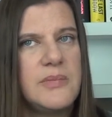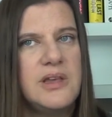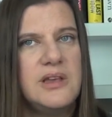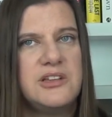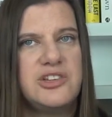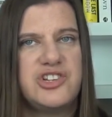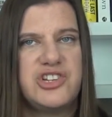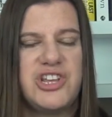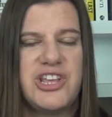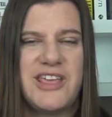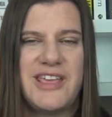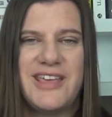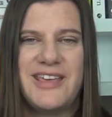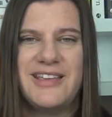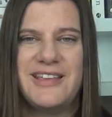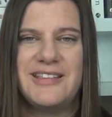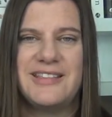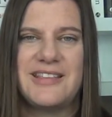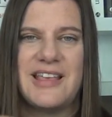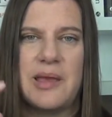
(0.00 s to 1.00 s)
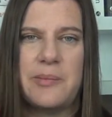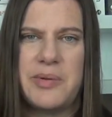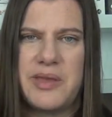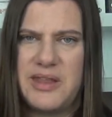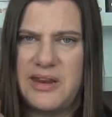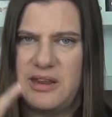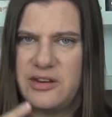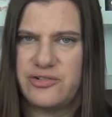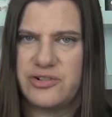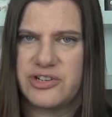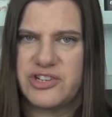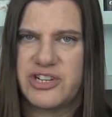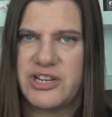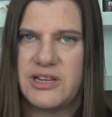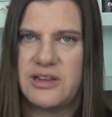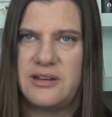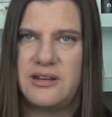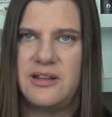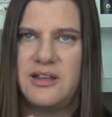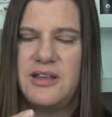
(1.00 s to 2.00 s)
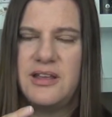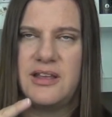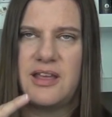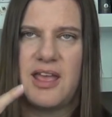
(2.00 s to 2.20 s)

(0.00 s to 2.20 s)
She is a pediatrician